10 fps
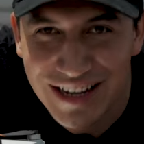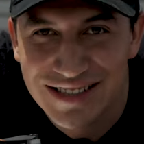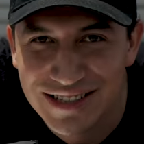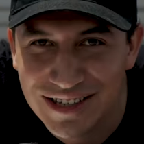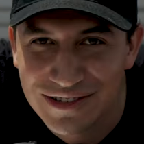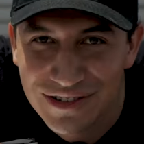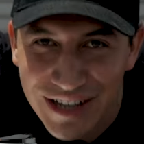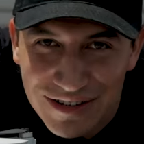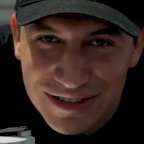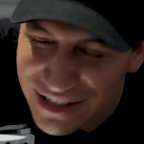It's cute.
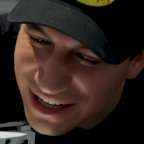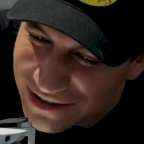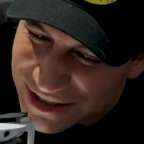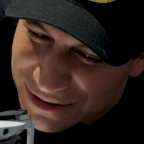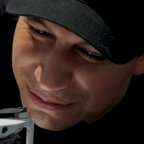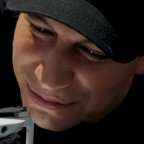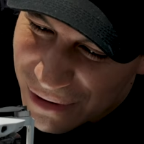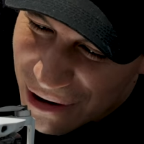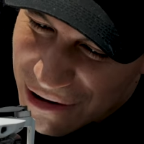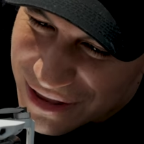Look how
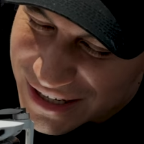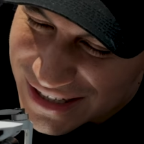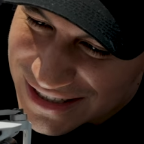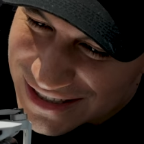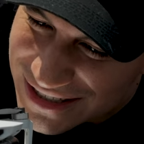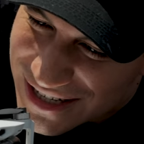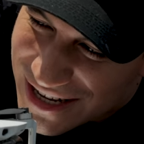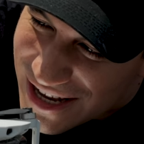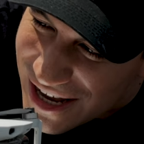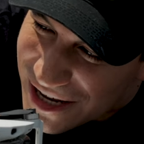small it is.
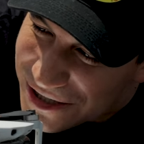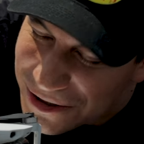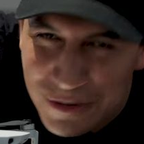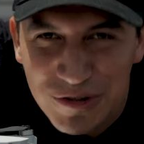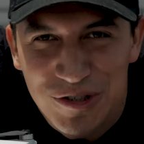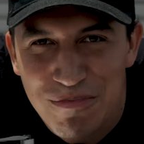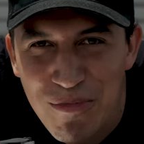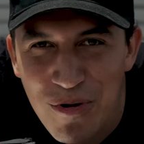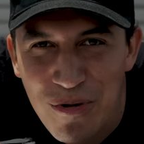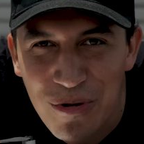It's so
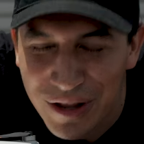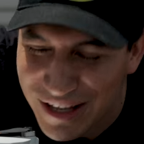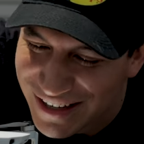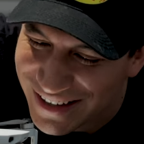small.